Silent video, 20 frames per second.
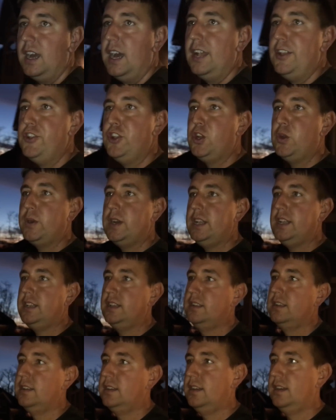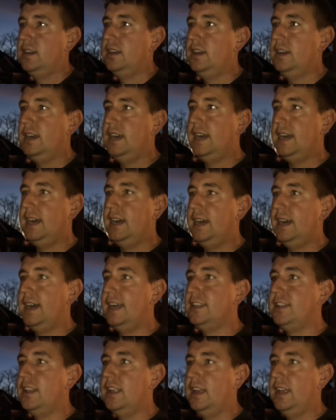a new one,
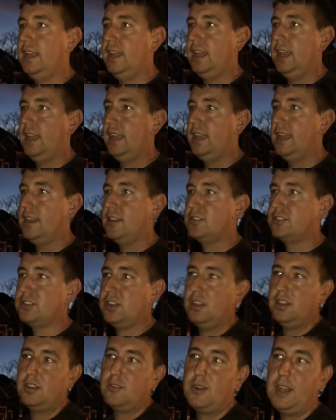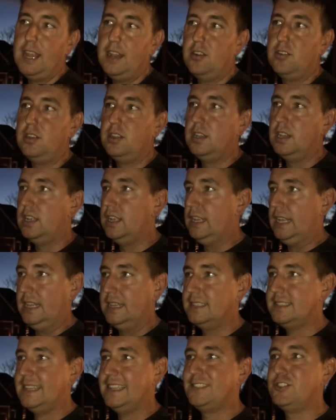a Ingersoll and Rand, or
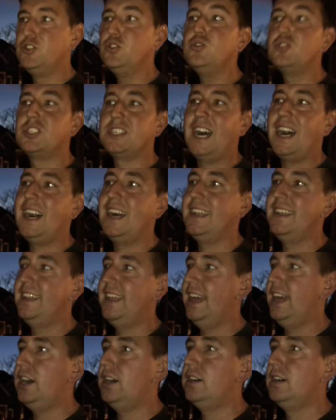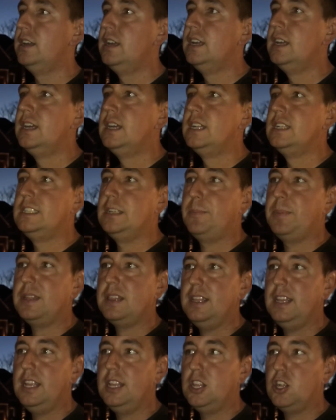in this case Doosan now,
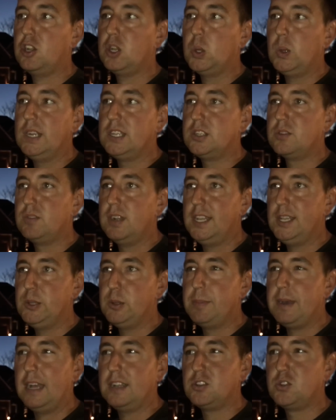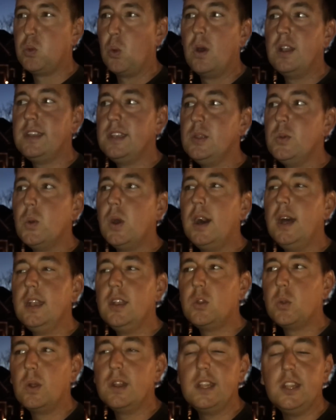typically they're going to run you about $22,000.